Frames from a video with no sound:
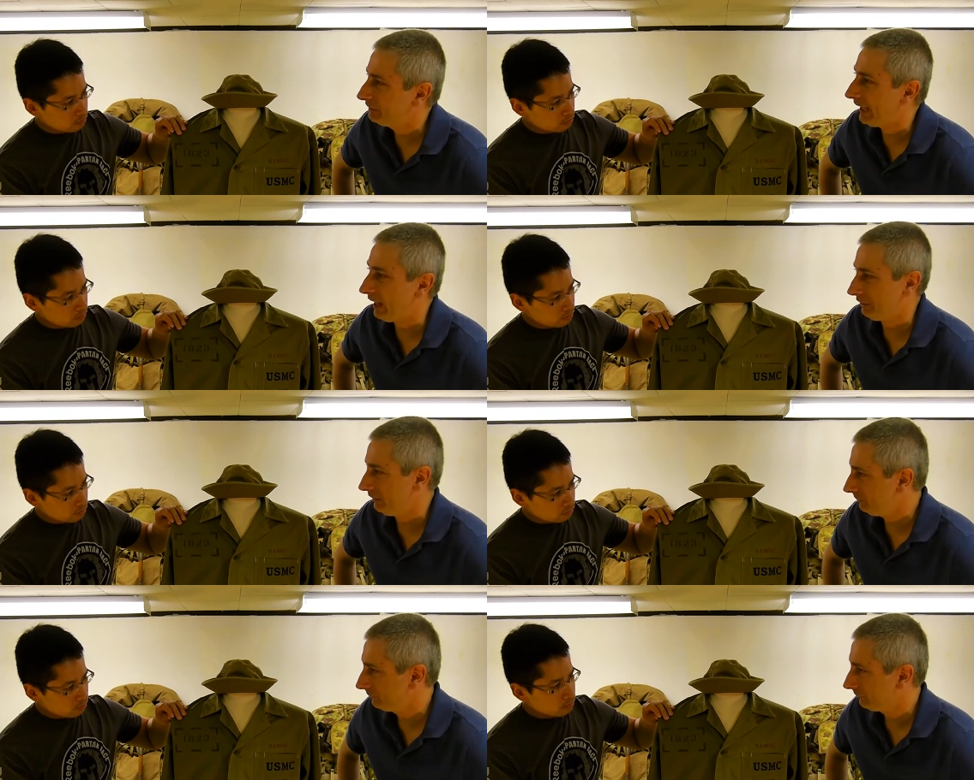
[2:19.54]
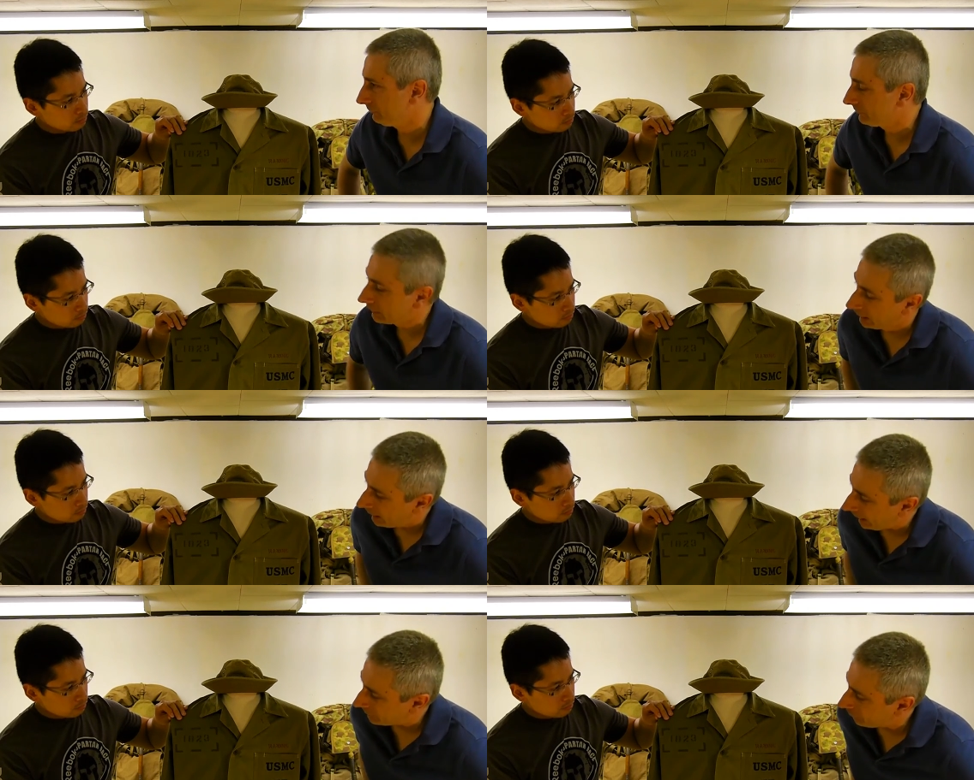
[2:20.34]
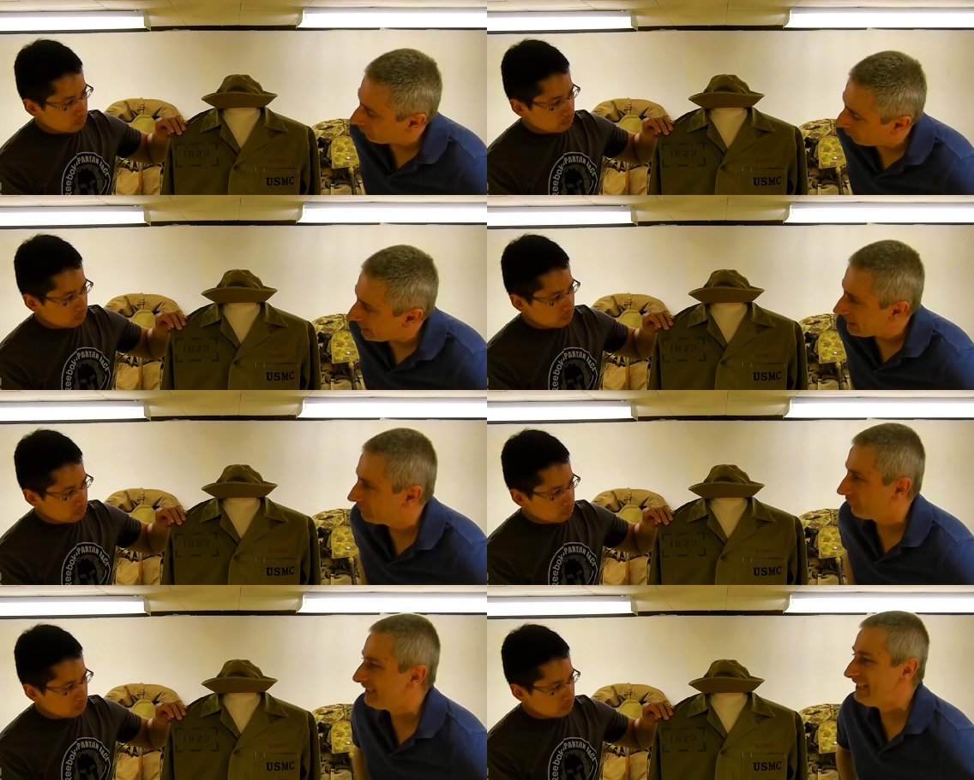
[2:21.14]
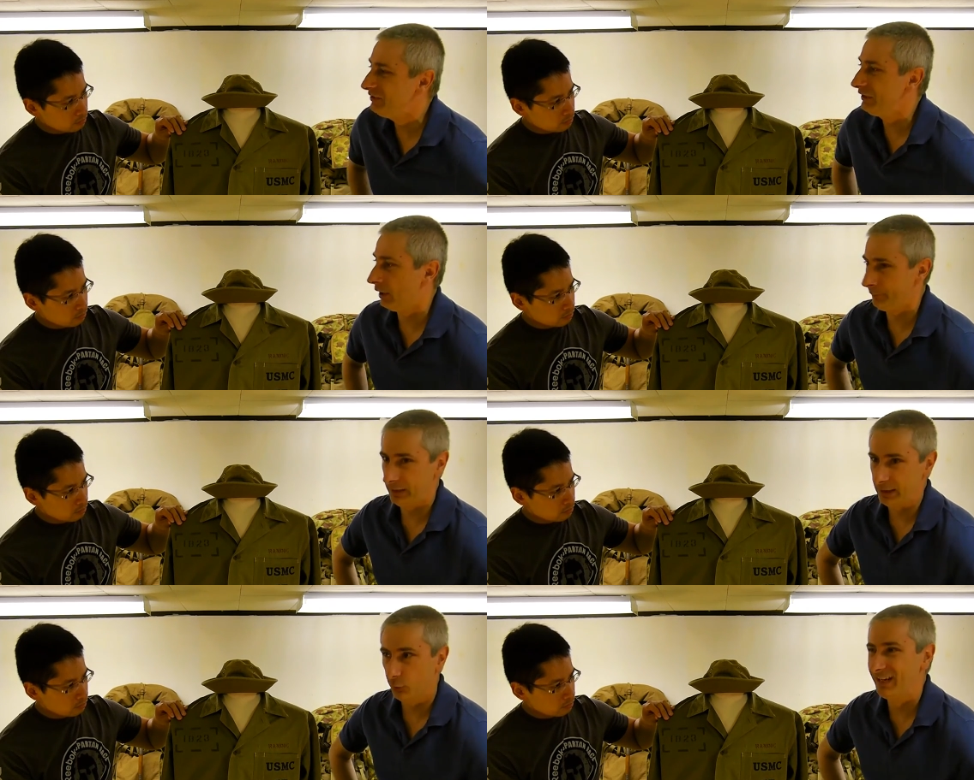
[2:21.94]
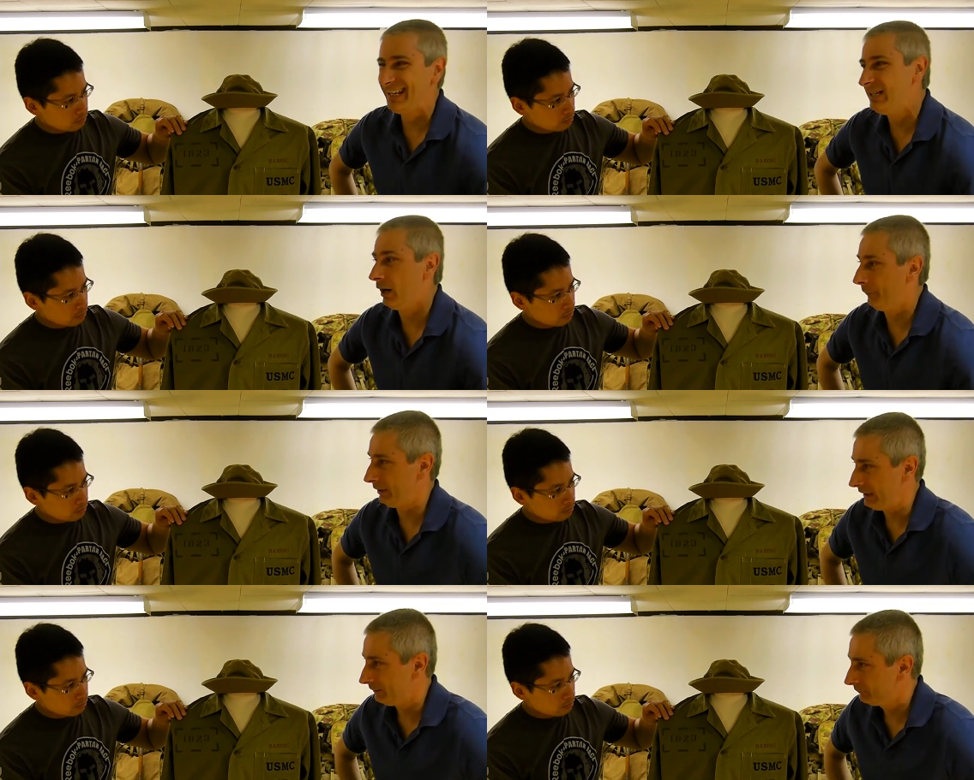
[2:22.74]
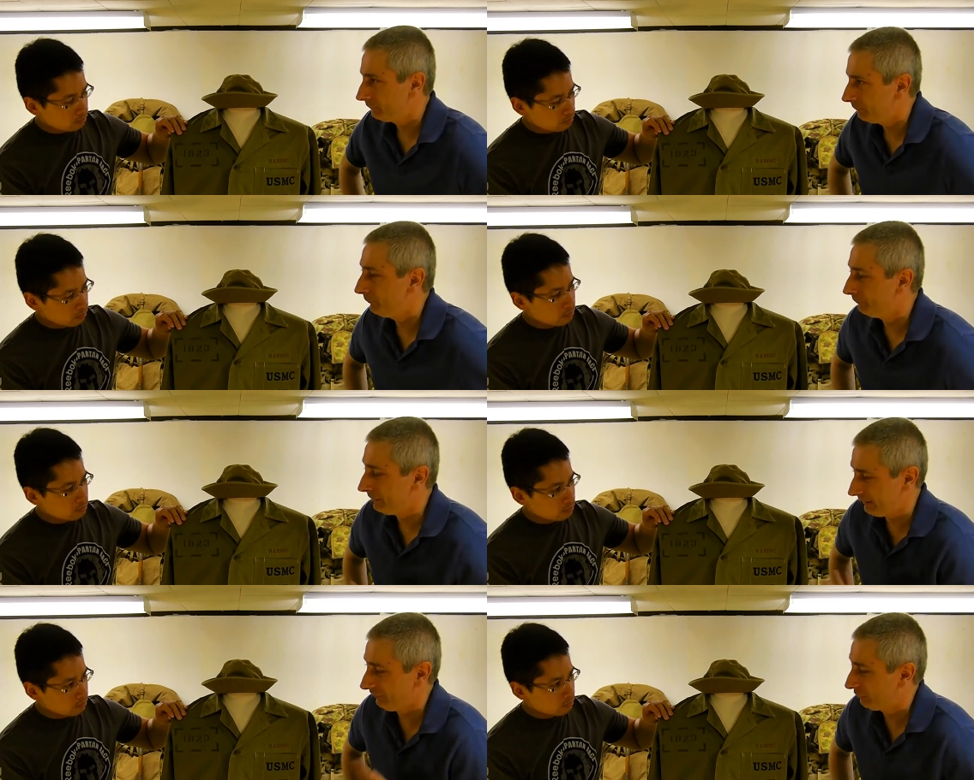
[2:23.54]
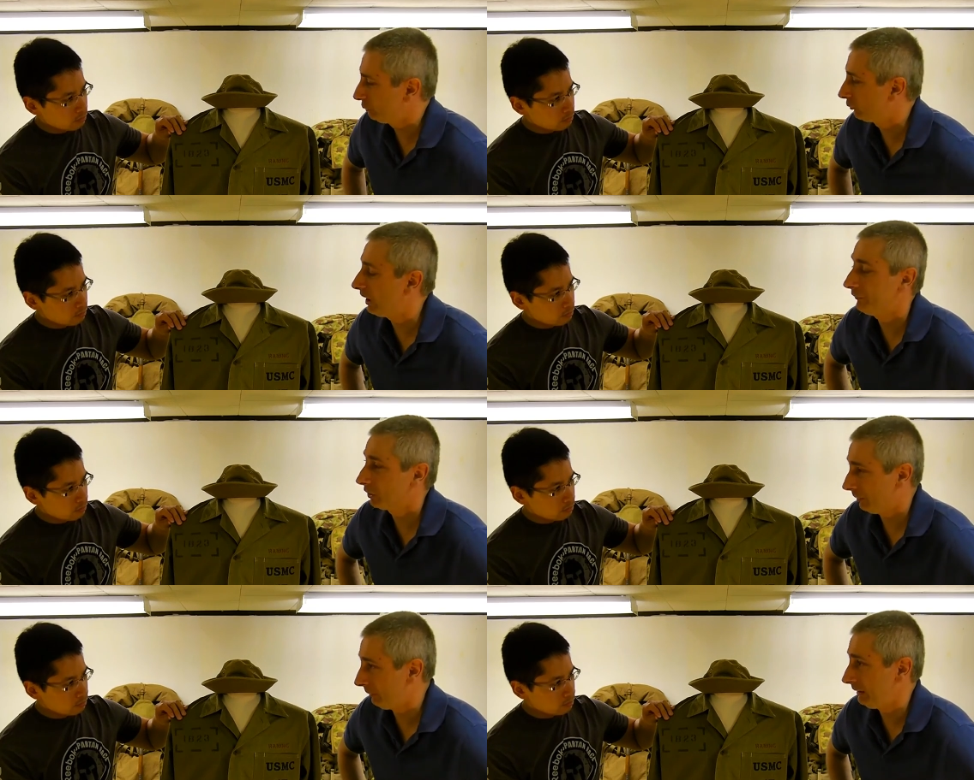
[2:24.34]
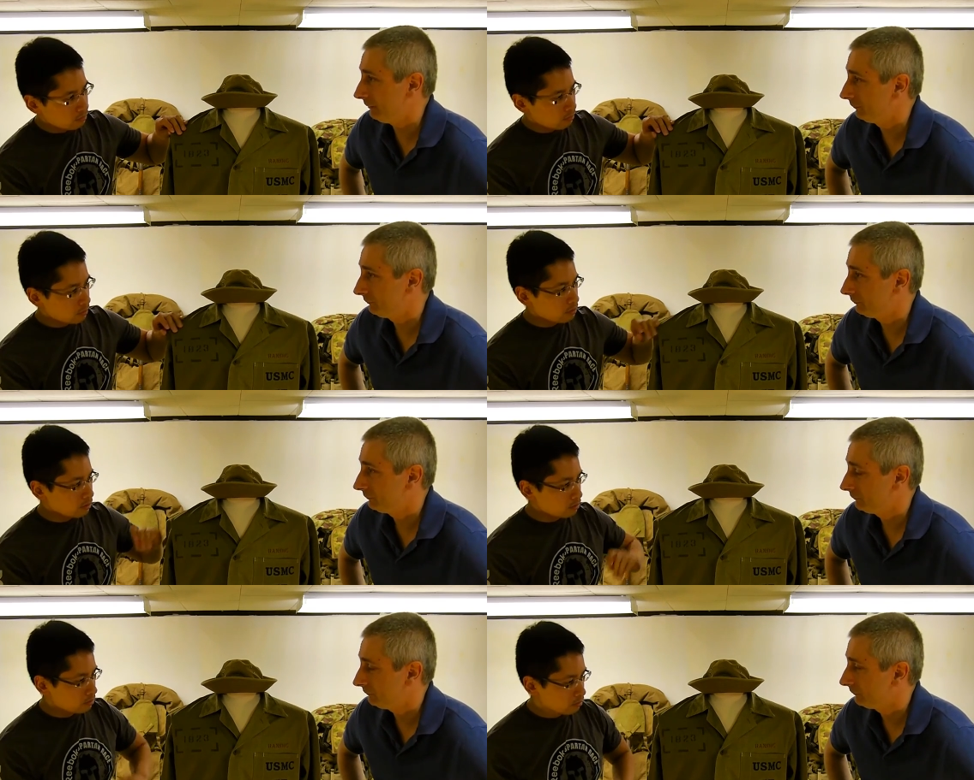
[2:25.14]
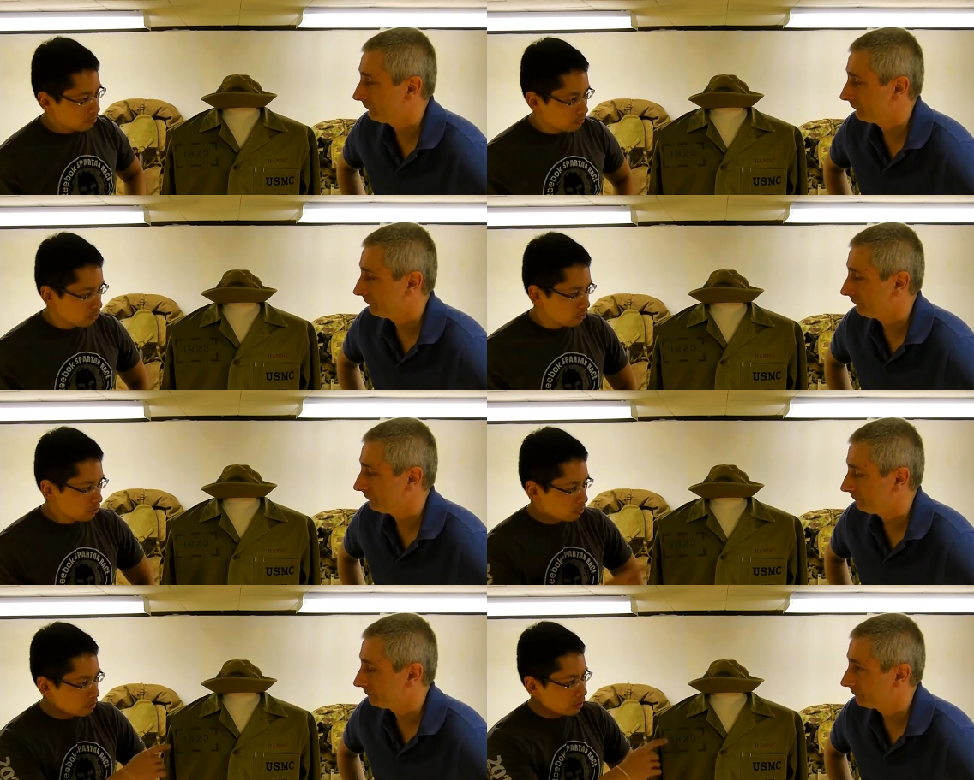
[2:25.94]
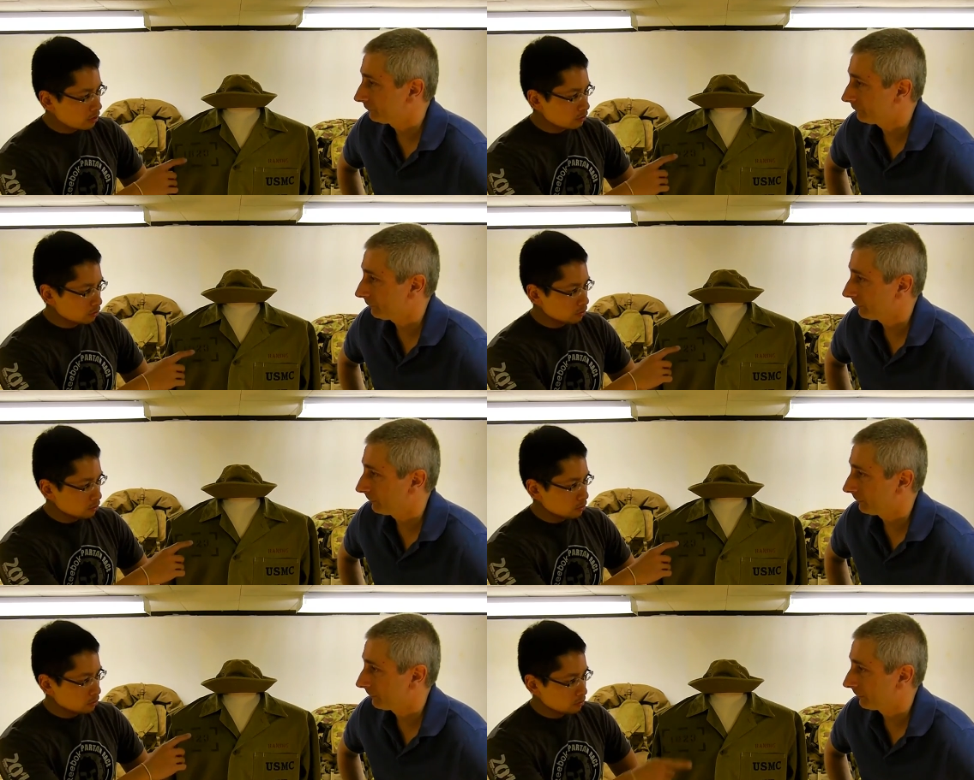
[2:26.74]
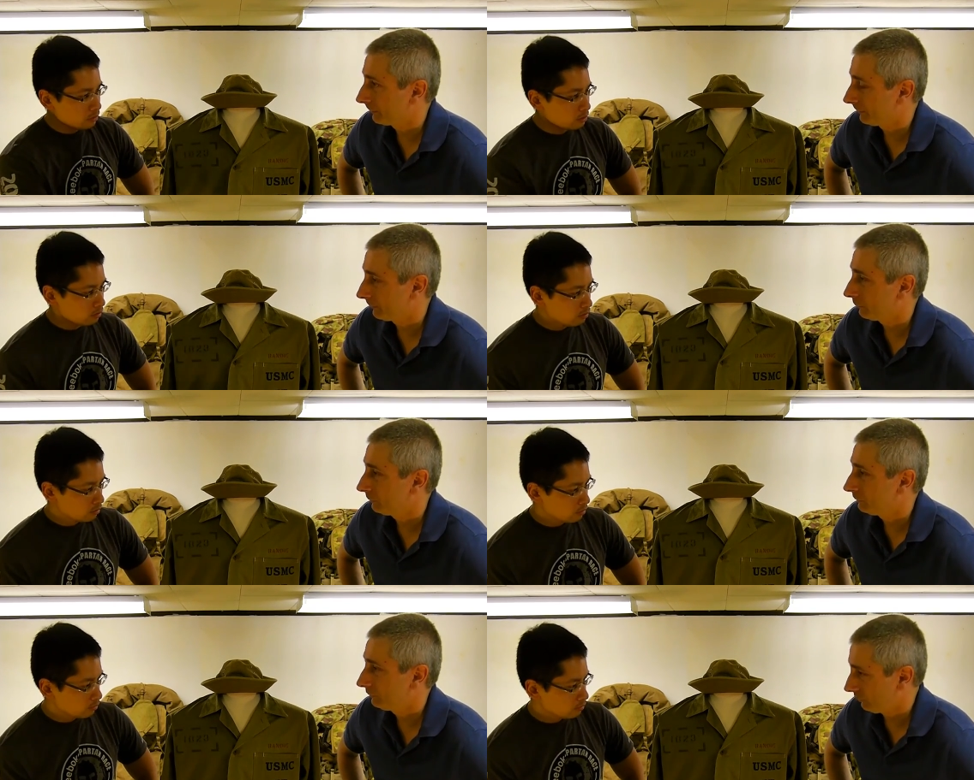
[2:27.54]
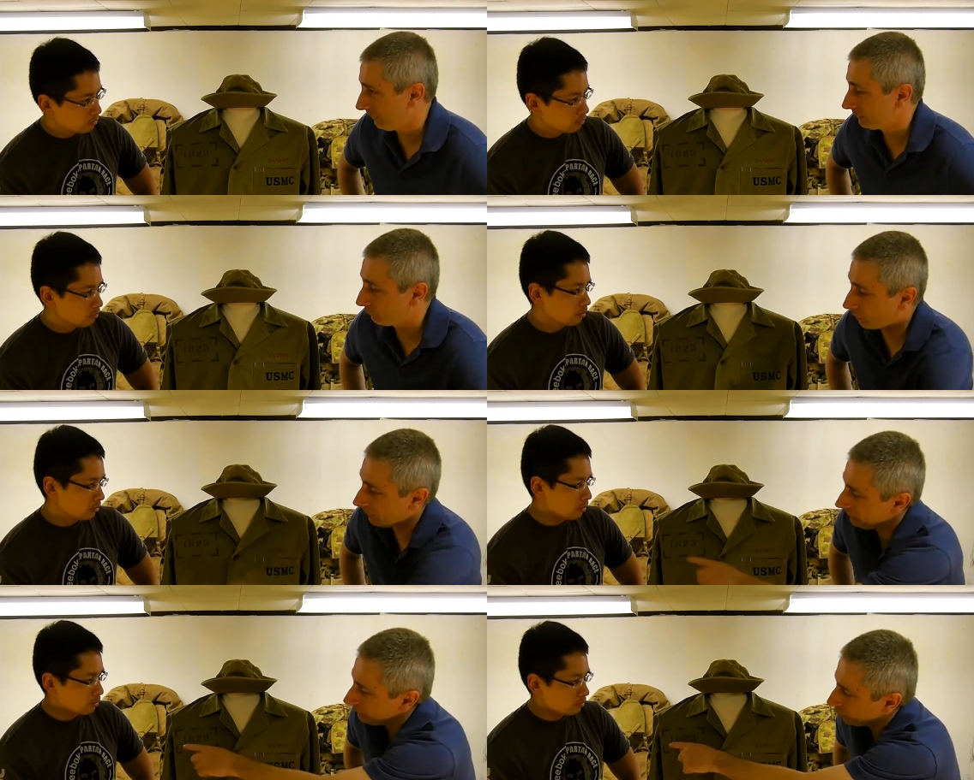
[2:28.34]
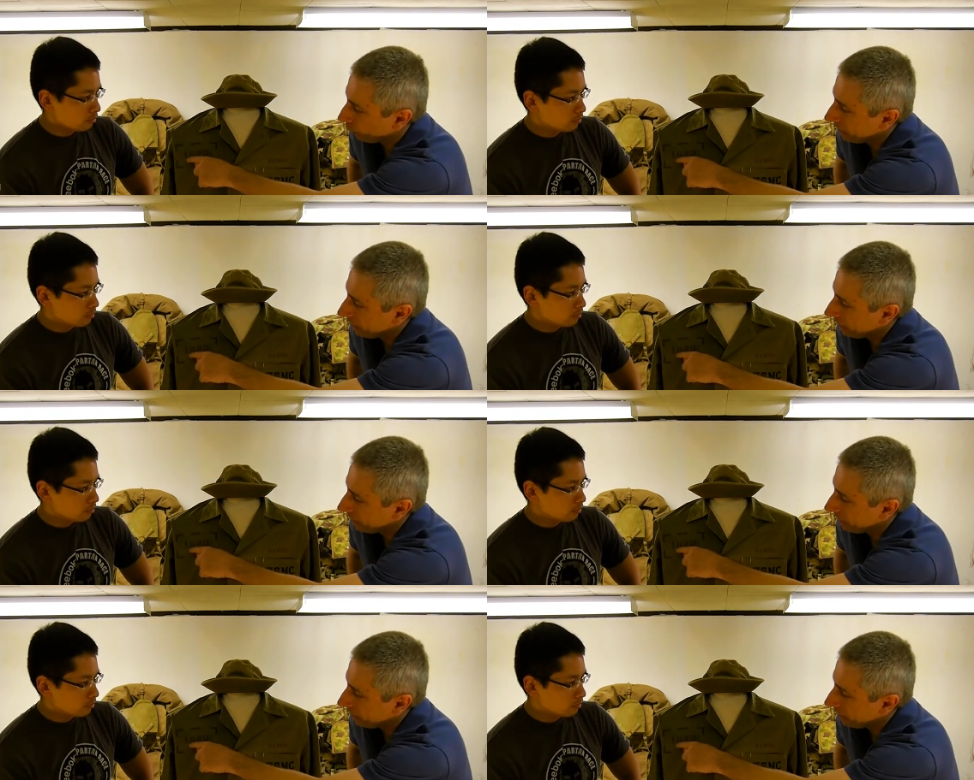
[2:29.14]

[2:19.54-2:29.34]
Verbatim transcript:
Speaker 1: Battalion, and the 3 is for Easy Company, or E Company, meaning this was a rifle company.
Speaker 2: Okay. So it's one, eight, two, three.
Speaker 1: Correct. Private, the